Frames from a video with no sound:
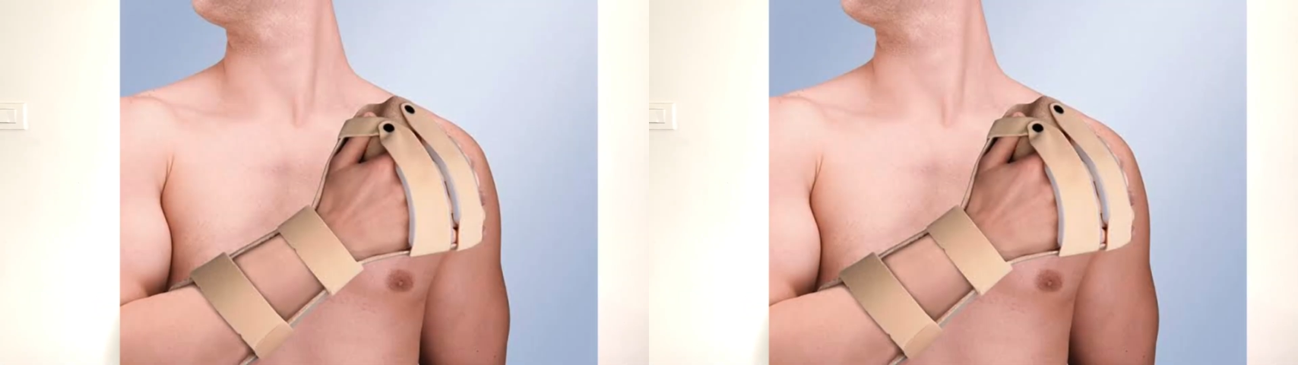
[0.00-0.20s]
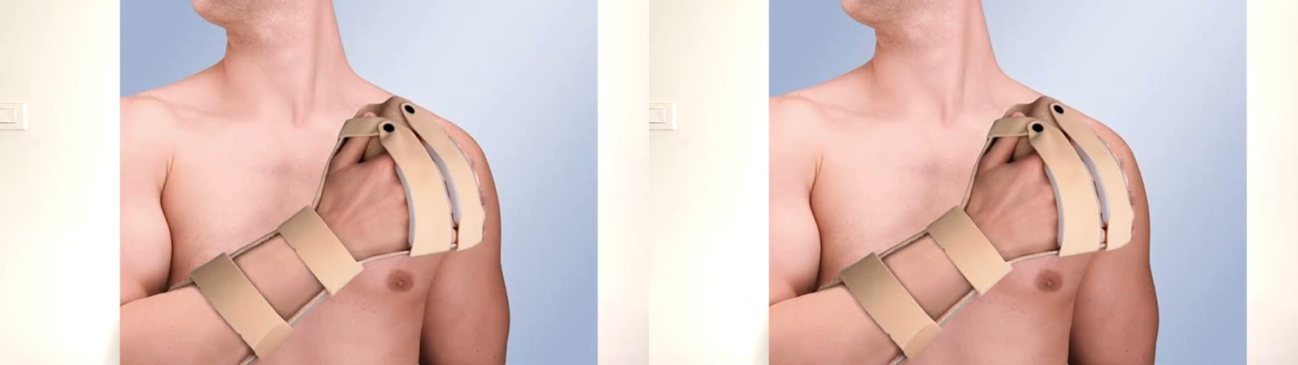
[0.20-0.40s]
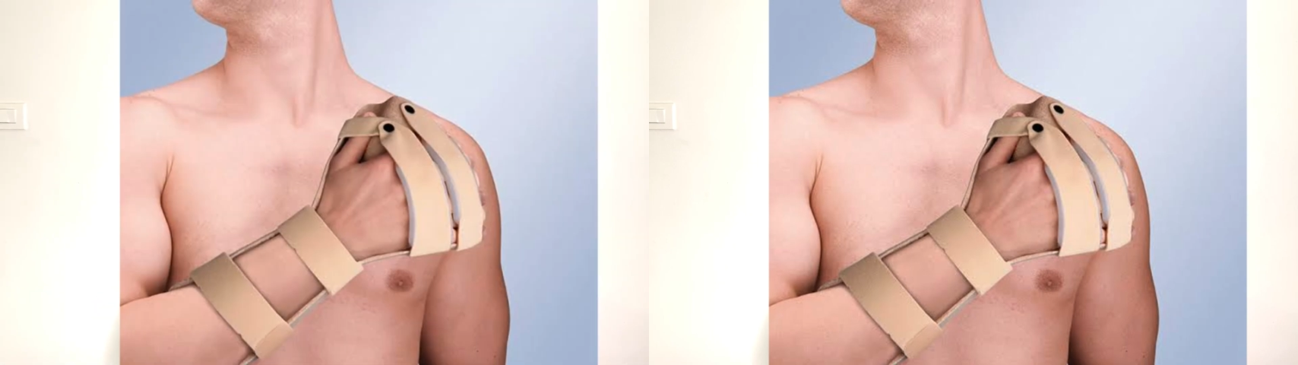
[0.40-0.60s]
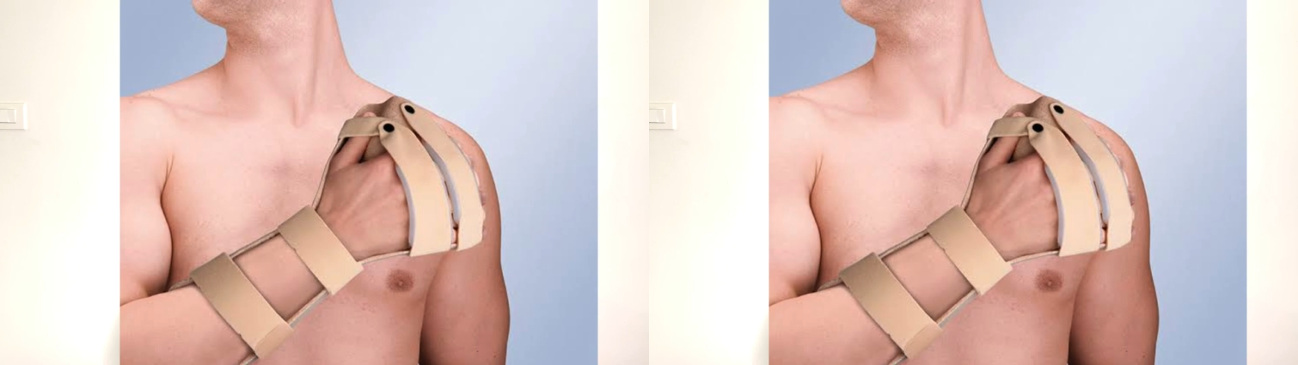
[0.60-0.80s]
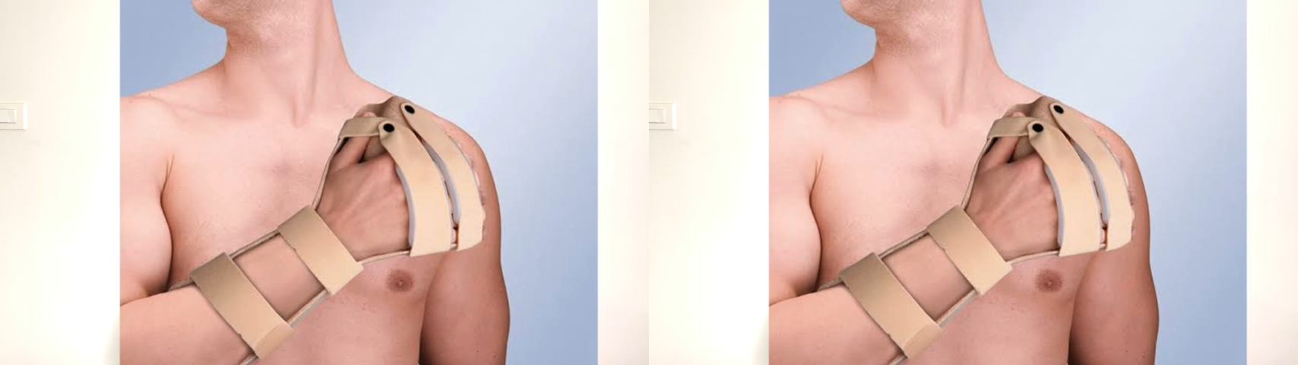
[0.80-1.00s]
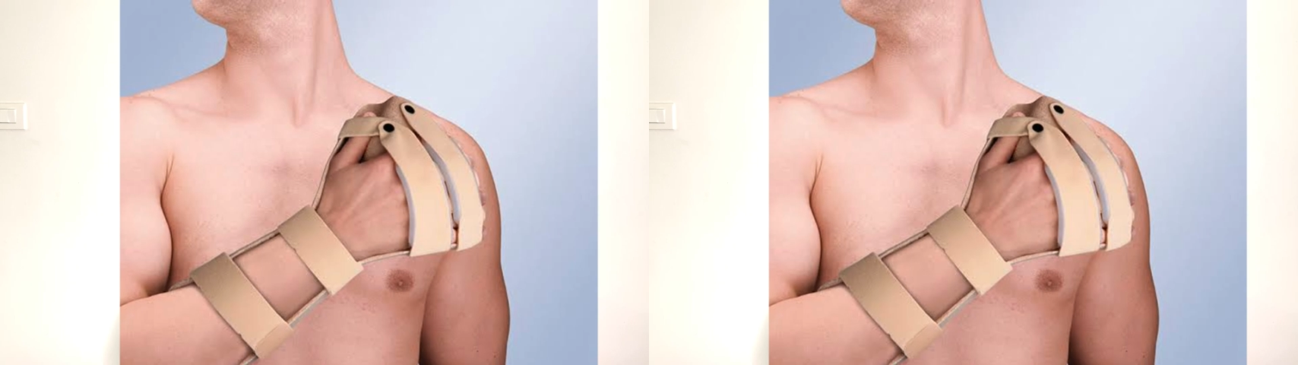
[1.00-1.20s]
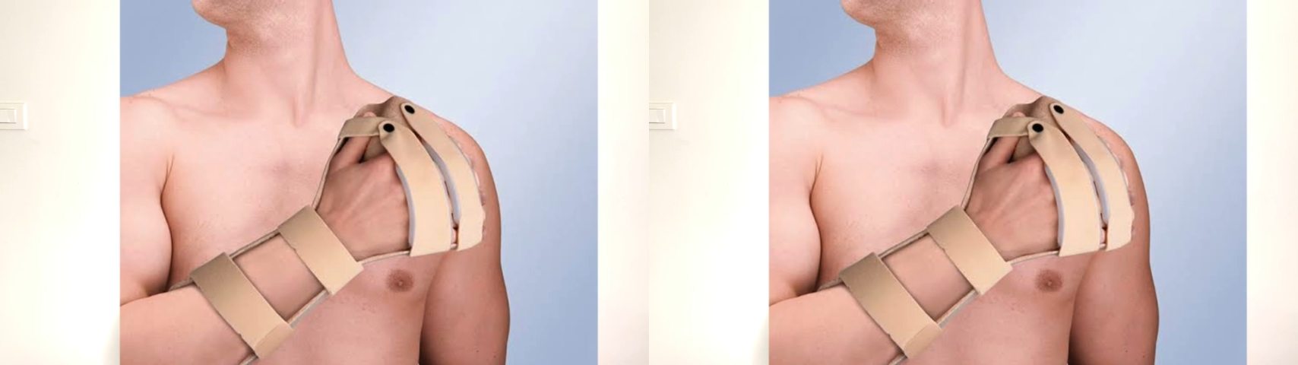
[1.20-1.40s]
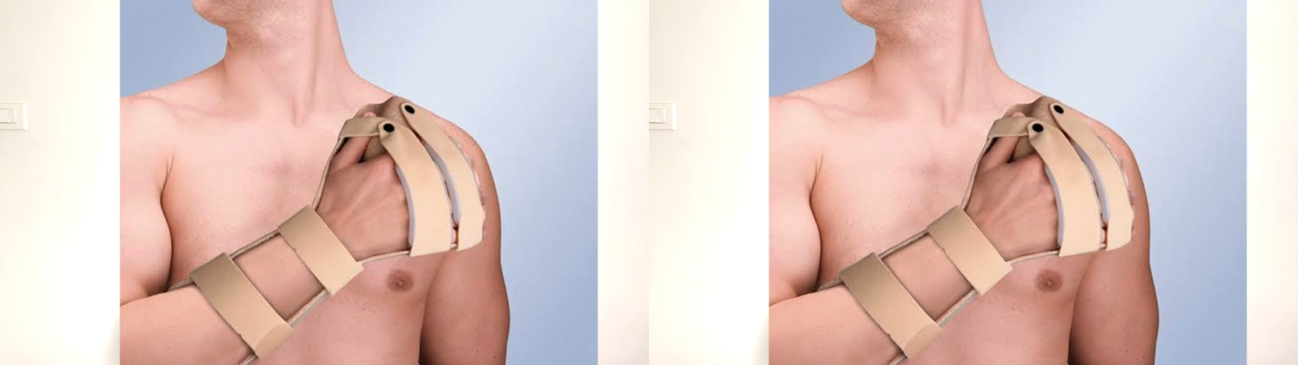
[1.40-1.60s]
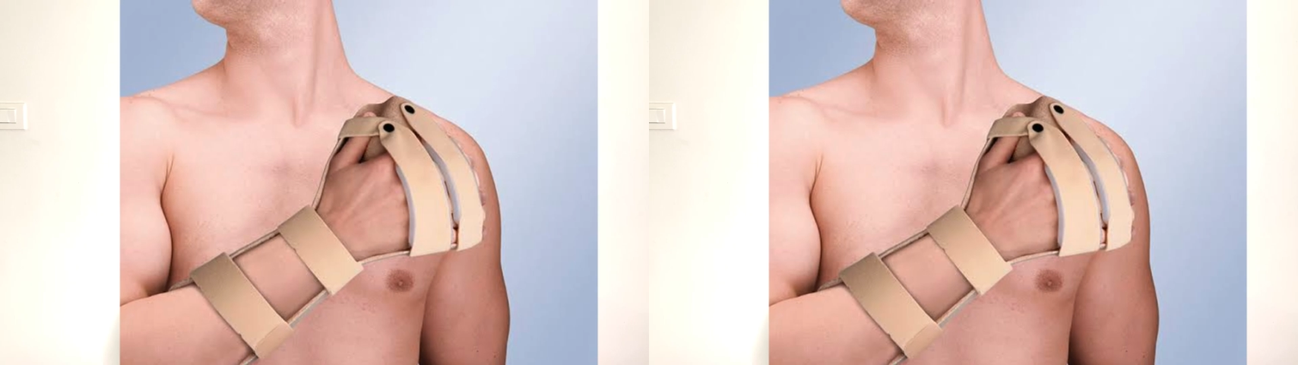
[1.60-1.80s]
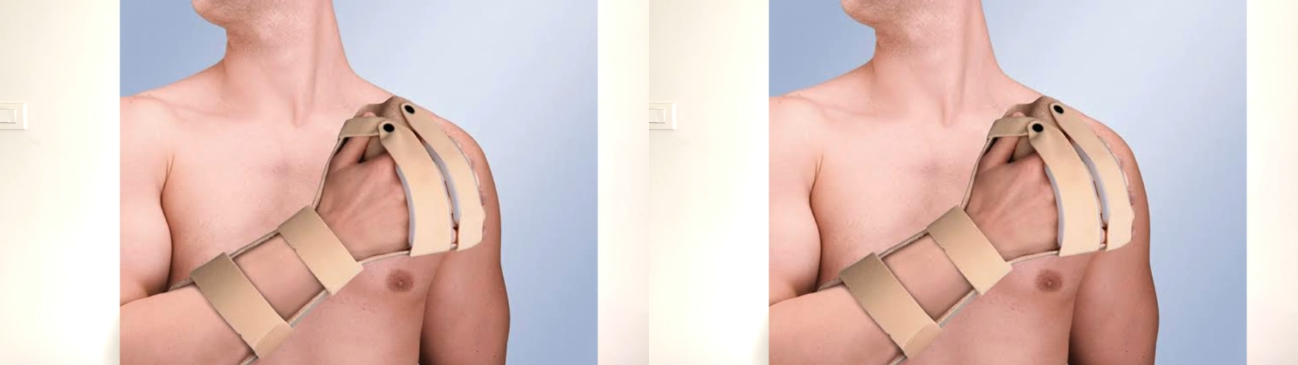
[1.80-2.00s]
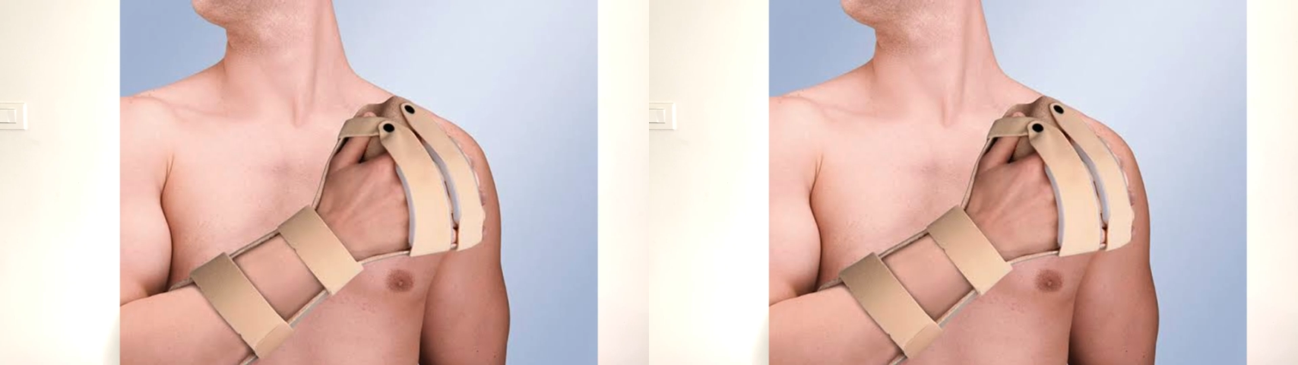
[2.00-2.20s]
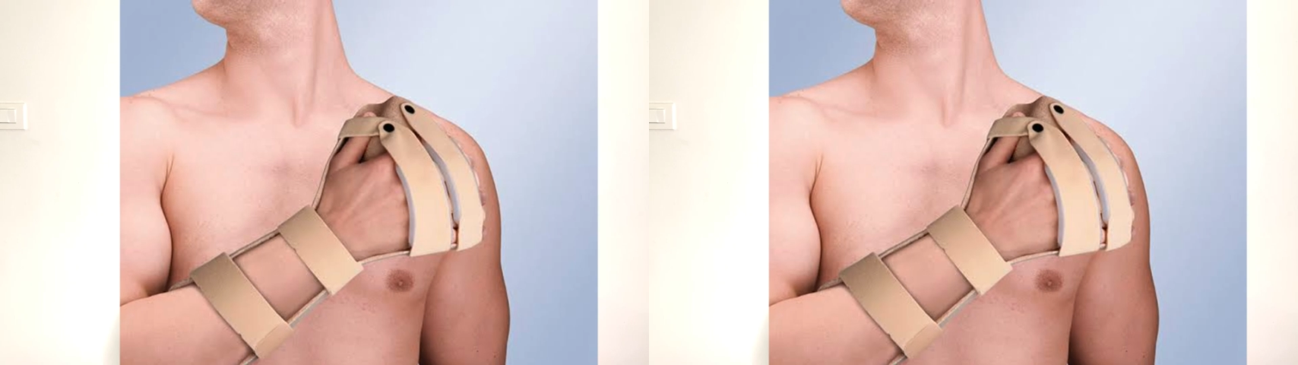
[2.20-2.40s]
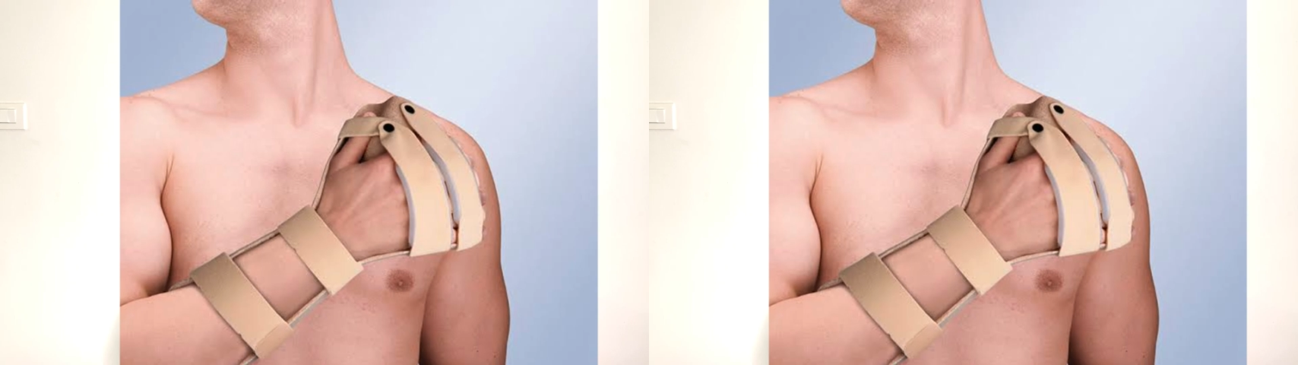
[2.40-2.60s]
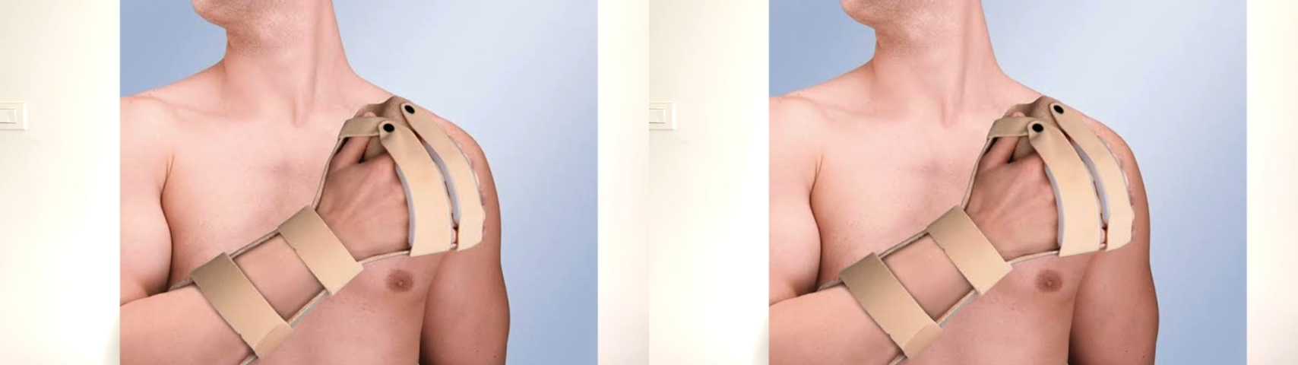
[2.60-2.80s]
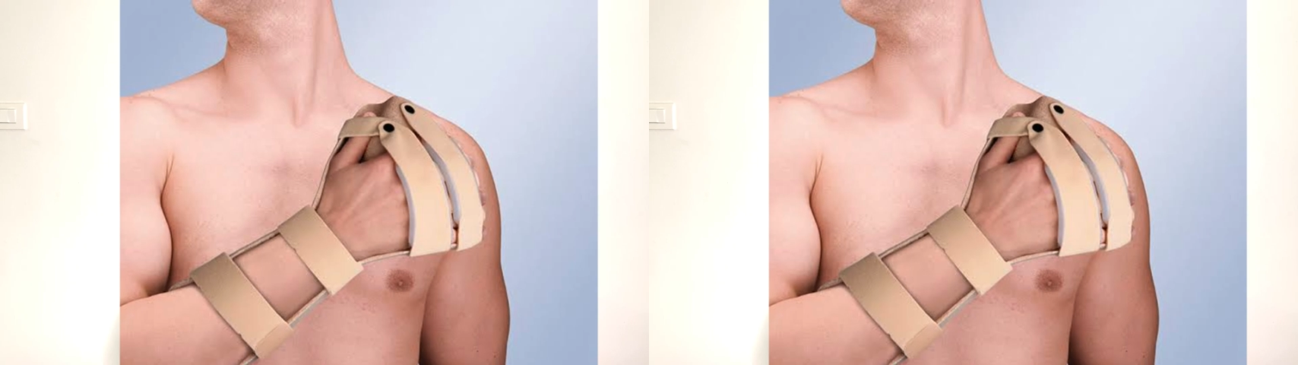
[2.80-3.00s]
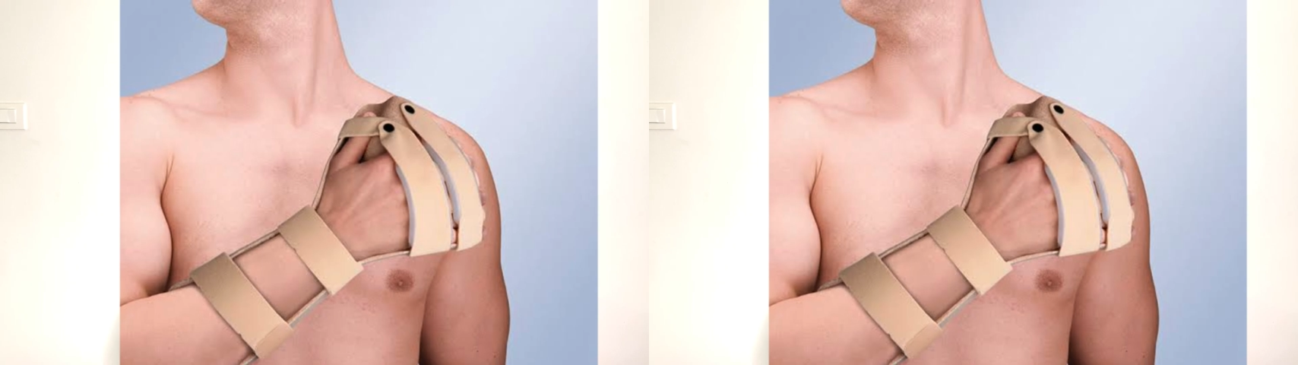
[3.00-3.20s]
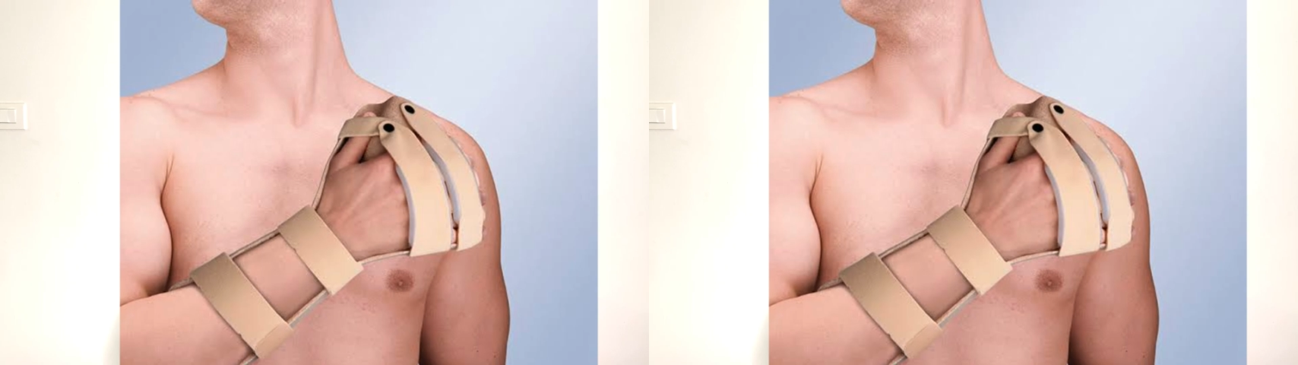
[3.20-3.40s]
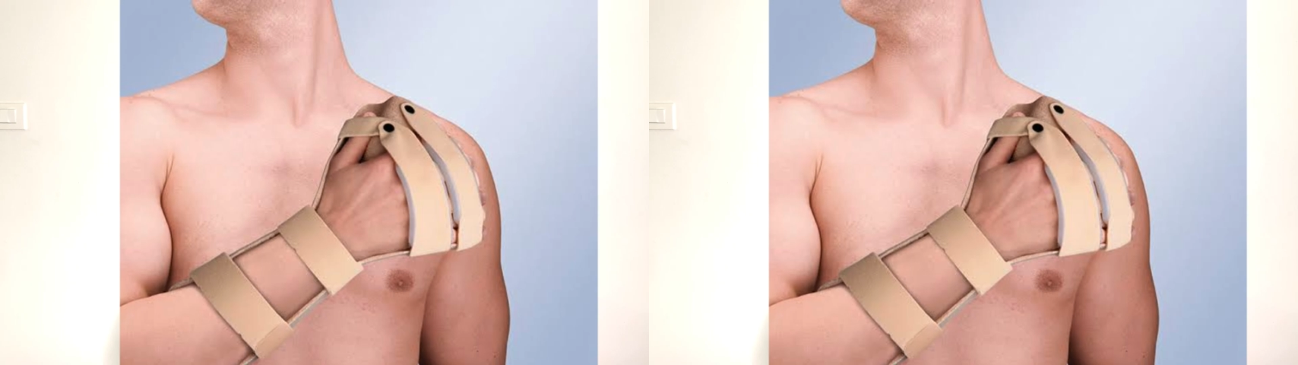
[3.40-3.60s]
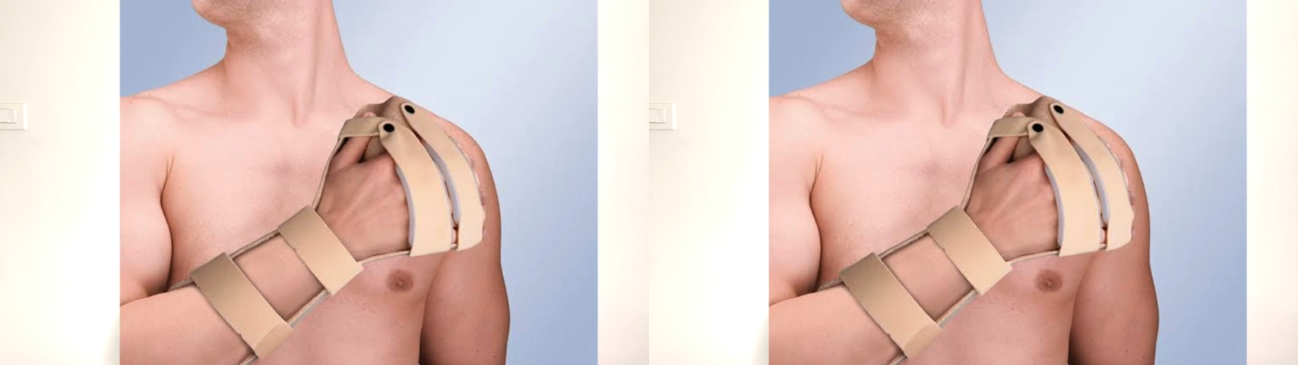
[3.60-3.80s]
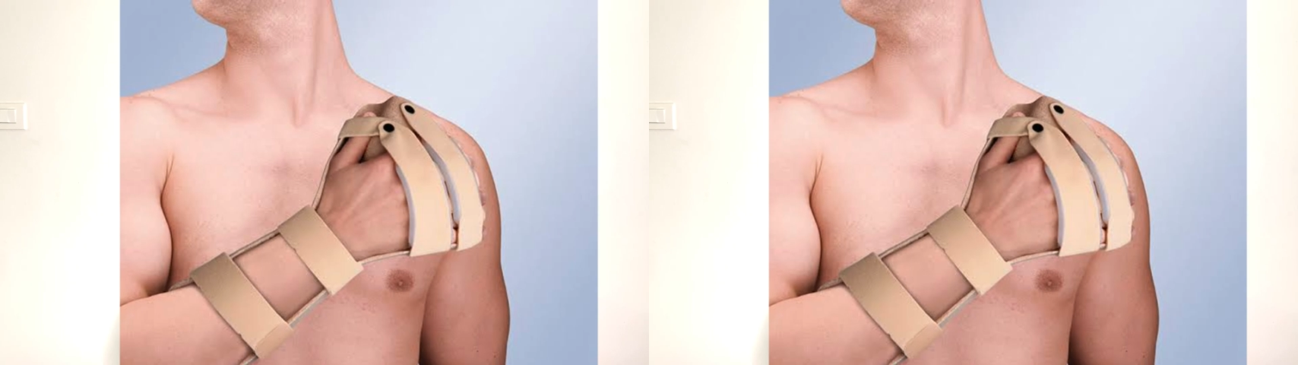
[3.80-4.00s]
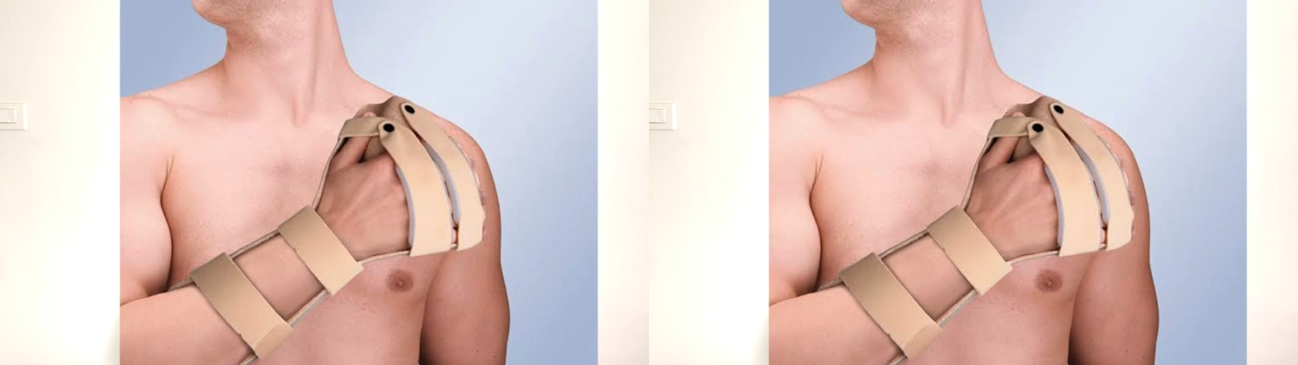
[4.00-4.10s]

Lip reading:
Nobody's mouth can be seen.